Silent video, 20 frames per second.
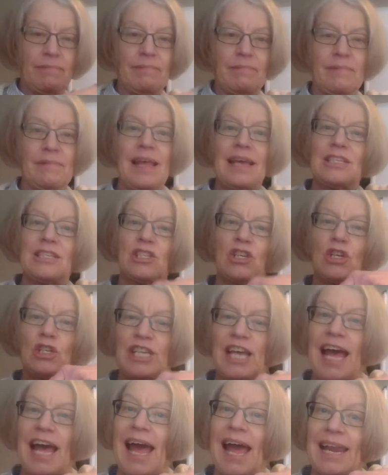And that's got
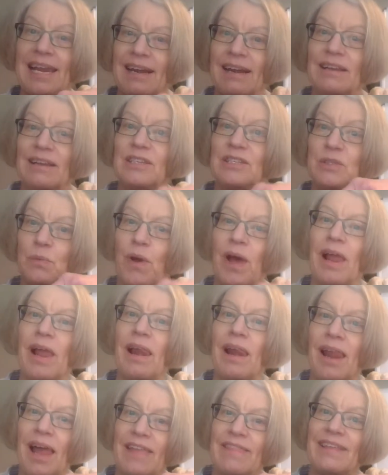a handle as well,
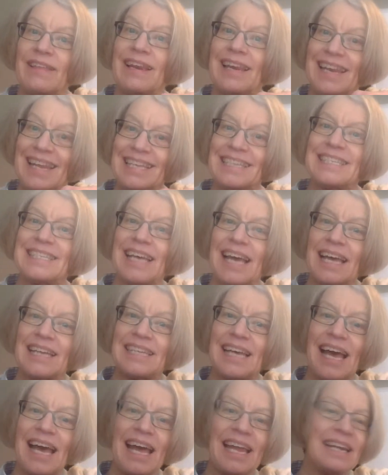like the lid had
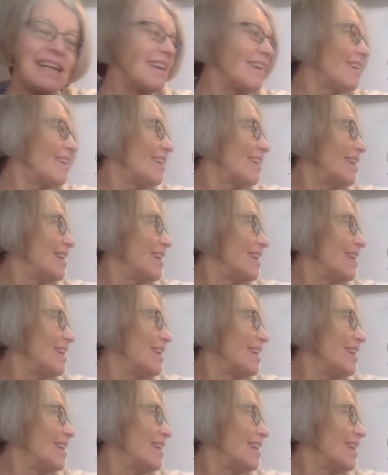a handle.